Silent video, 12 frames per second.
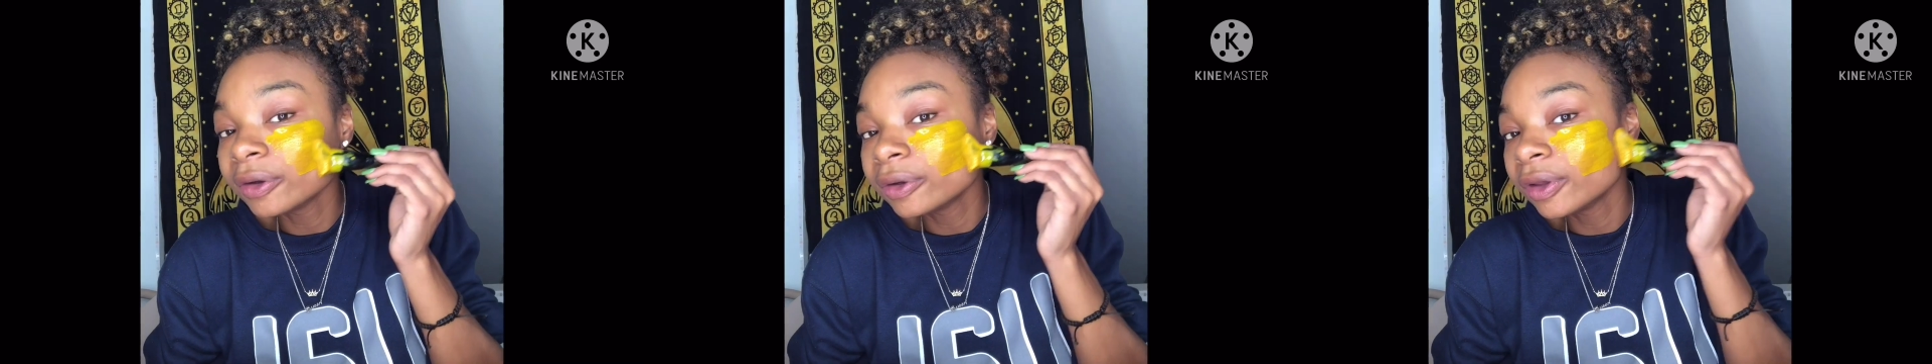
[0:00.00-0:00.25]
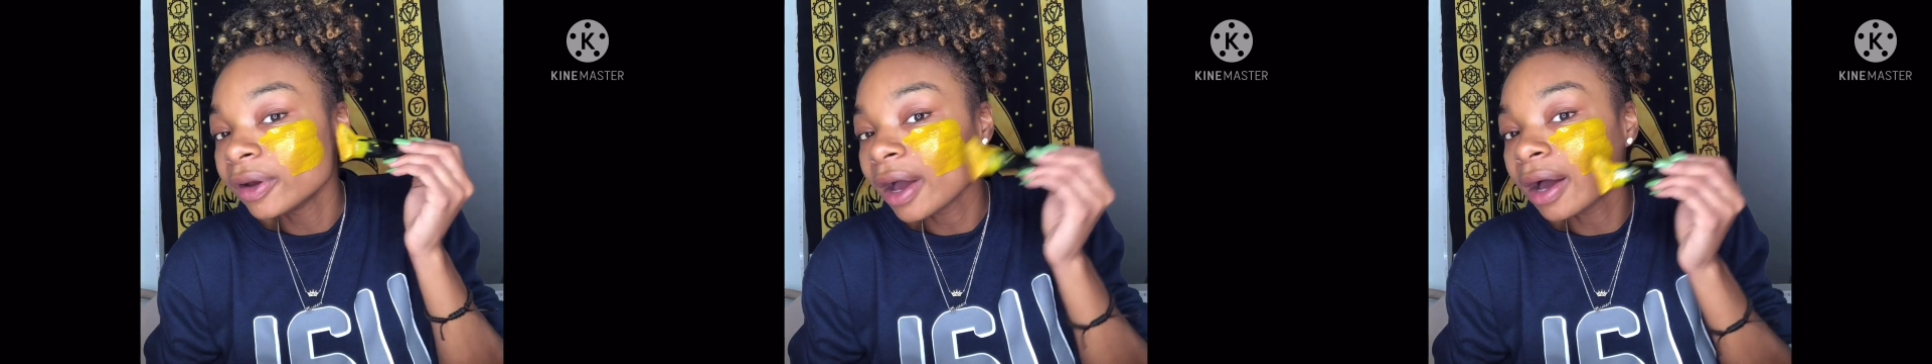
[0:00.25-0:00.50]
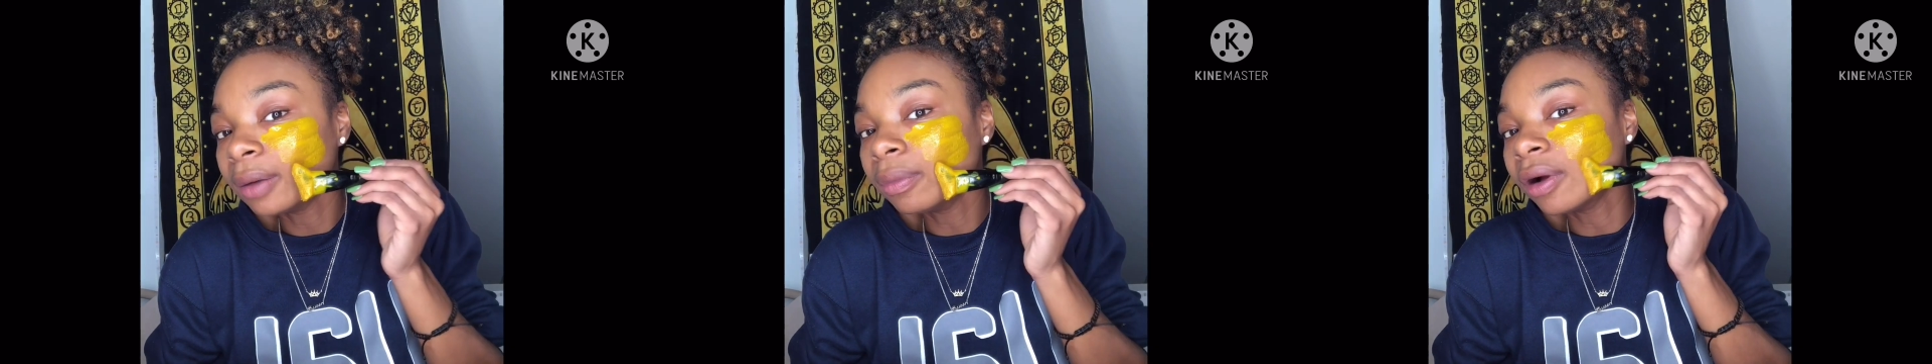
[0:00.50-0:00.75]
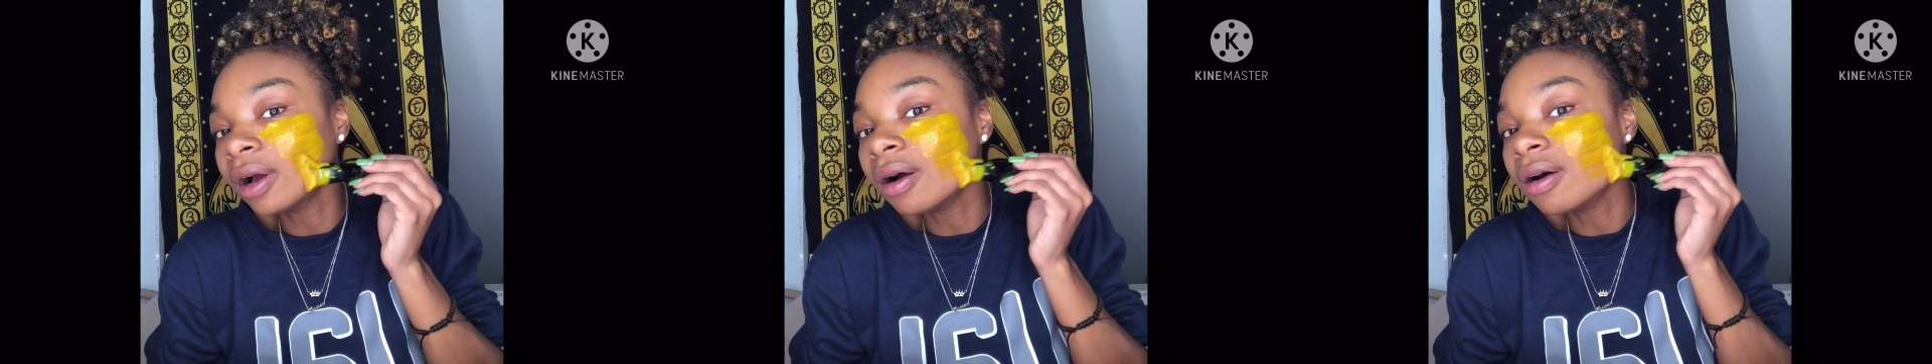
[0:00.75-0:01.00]
their
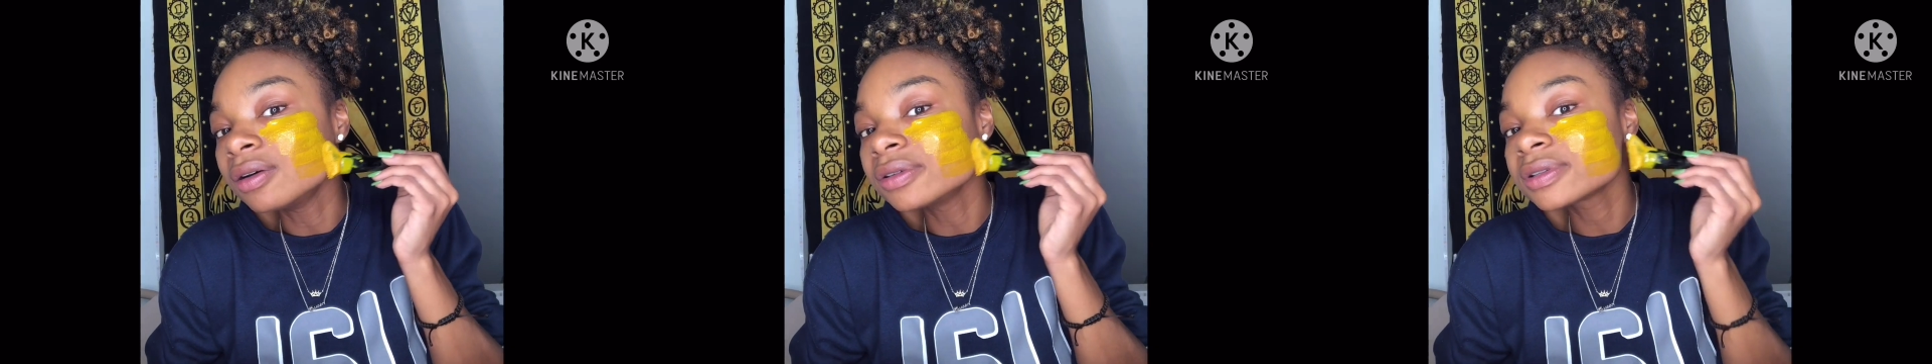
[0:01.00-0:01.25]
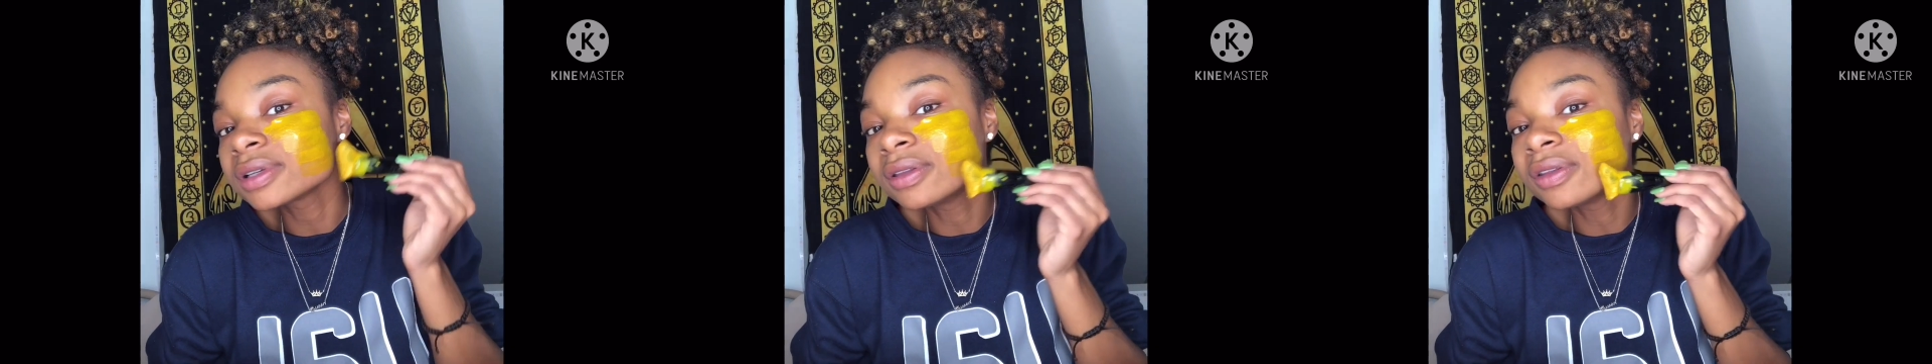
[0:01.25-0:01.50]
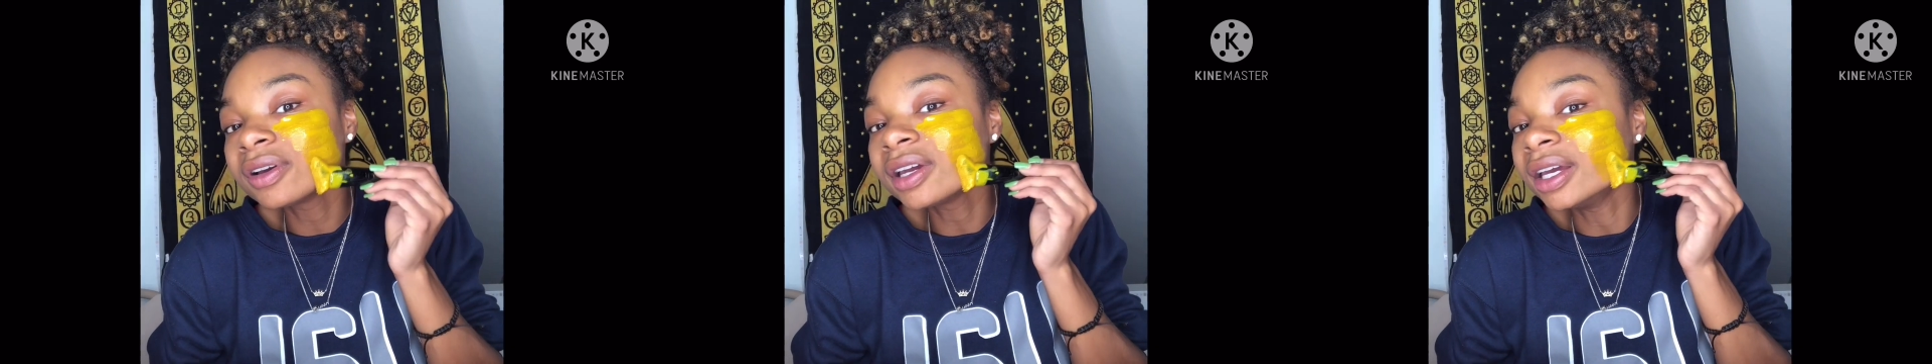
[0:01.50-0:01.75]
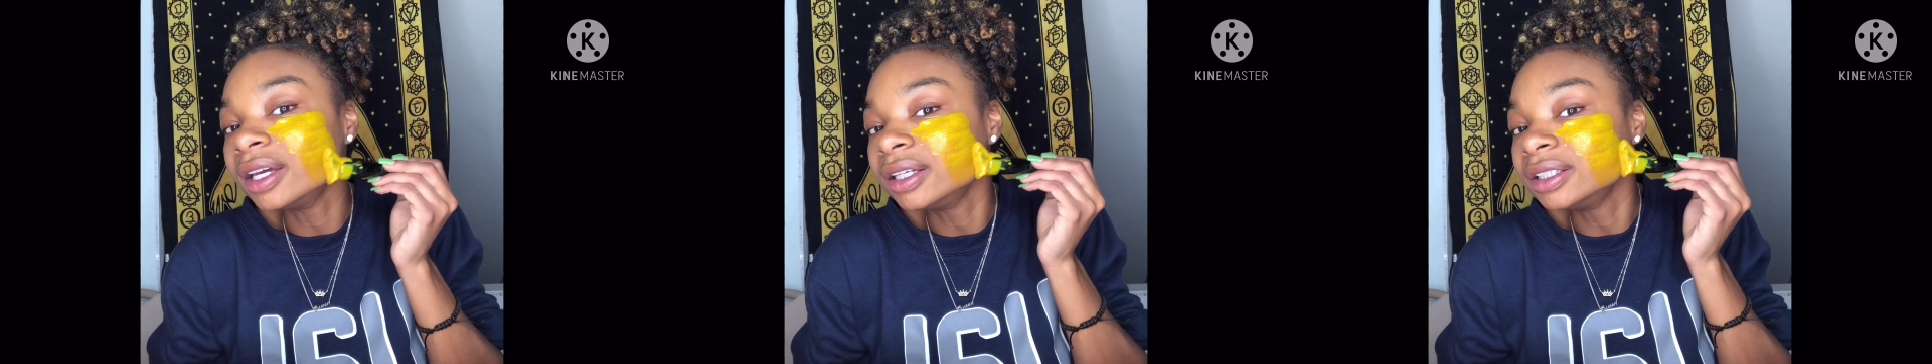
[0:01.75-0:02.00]
eyebrows and their
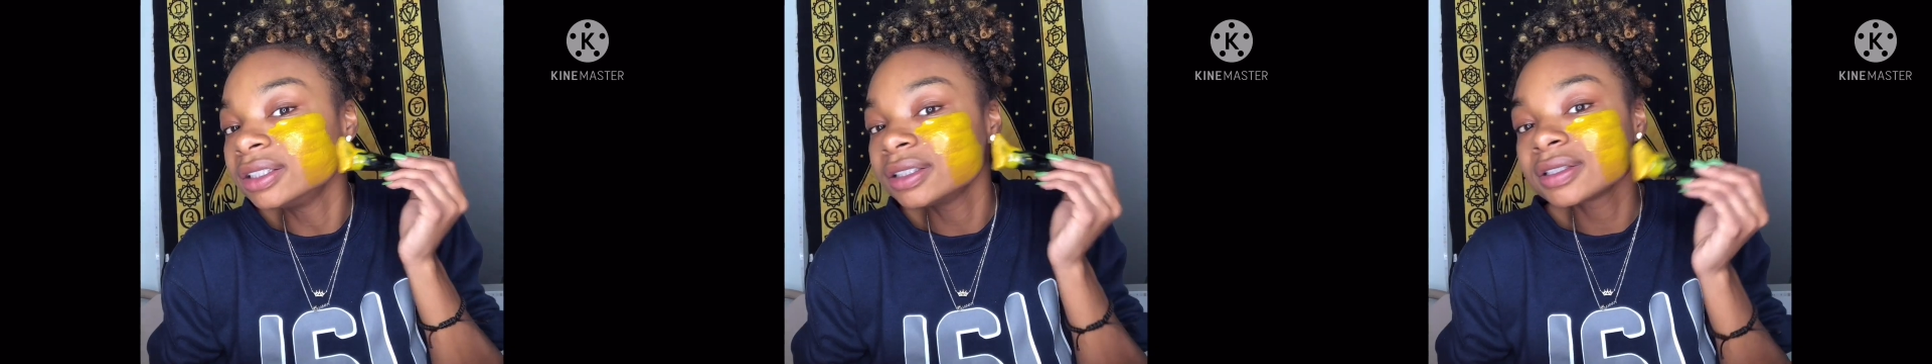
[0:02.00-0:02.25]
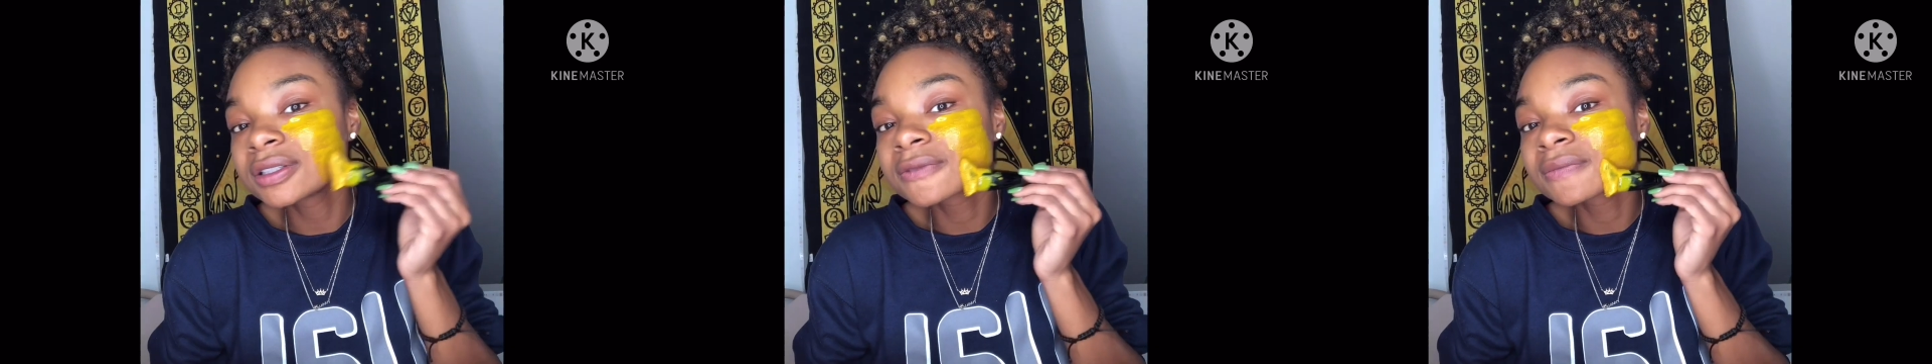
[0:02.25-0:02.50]
edges,